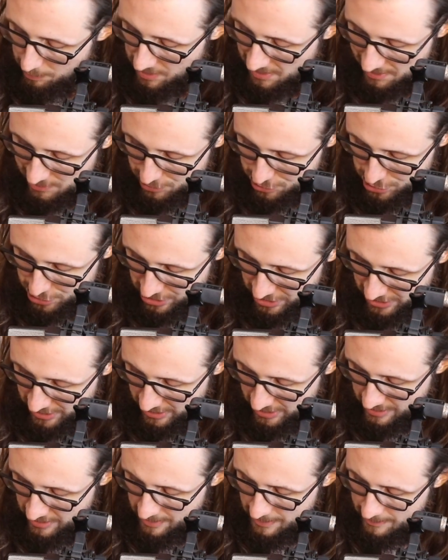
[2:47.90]
playing
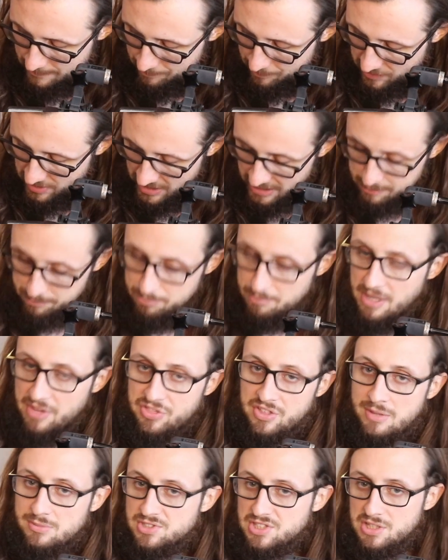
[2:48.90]
G and my
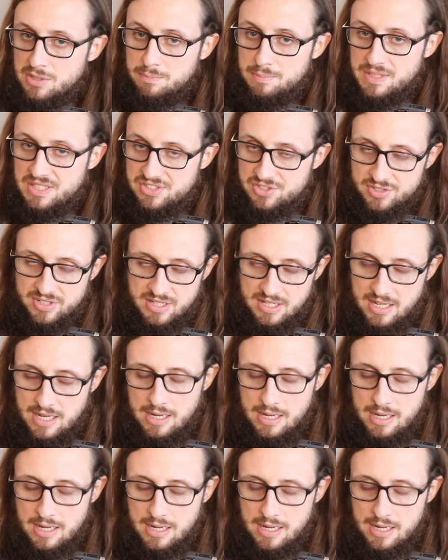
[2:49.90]
thumb's on the B string.